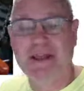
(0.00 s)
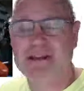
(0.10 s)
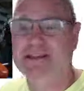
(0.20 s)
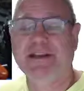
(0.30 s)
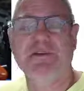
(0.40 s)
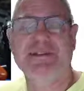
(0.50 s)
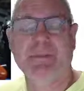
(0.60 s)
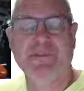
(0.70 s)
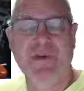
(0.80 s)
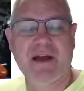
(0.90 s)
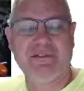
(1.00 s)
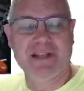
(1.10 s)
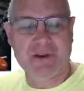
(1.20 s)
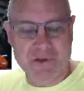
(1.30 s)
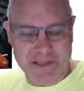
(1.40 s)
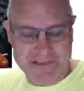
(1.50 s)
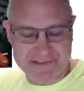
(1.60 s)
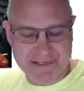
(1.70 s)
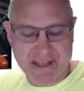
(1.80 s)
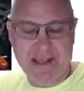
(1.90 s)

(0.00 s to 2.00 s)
because I know some of you have Lego kits.